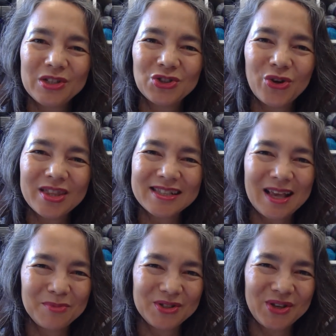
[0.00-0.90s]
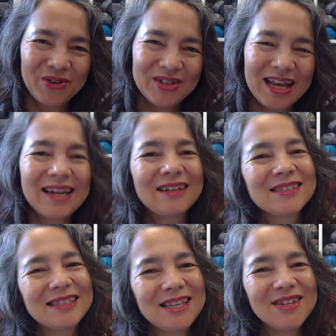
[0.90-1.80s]
you enjoyed this episode and I'll
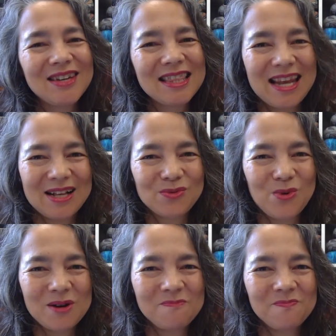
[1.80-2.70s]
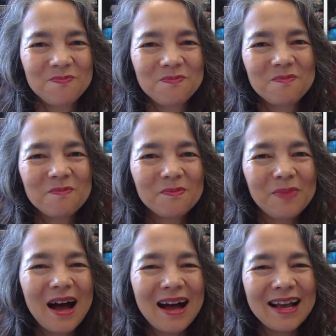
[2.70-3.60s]
see you in the next one.
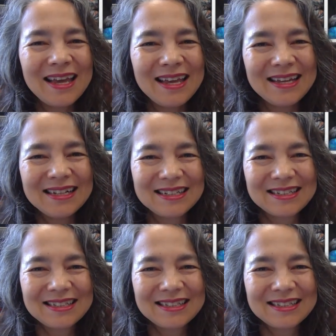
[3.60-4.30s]
Bye!